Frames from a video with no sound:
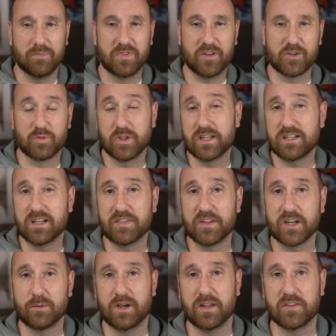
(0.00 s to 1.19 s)
There's really nothing
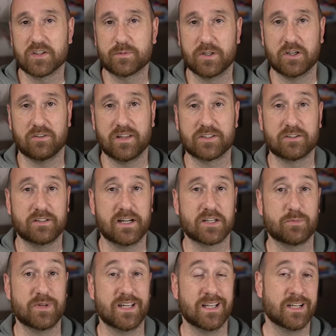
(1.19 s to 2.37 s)
about the speaker that stood out to
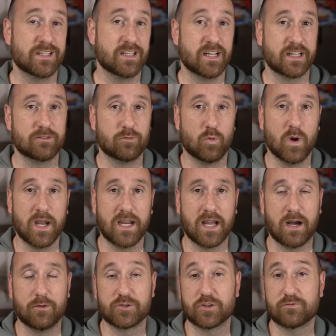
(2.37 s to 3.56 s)
me in a negative way. I
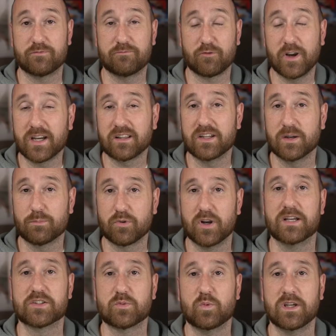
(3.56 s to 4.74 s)
was just frankly
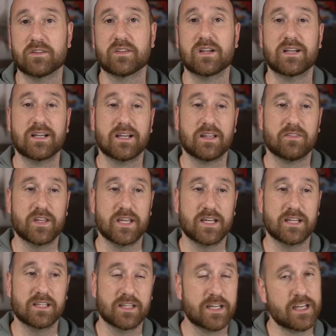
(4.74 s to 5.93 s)
impressed with the
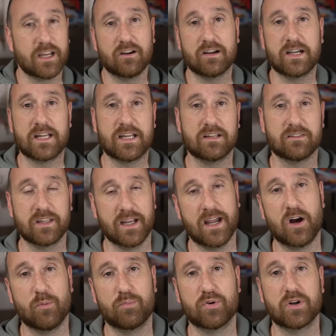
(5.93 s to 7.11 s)
linearity, the
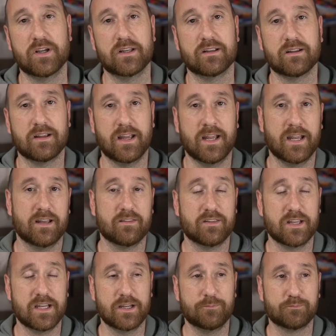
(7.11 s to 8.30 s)
output, and
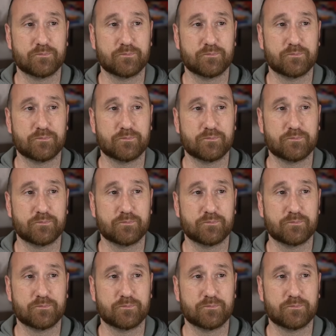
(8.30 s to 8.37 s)
the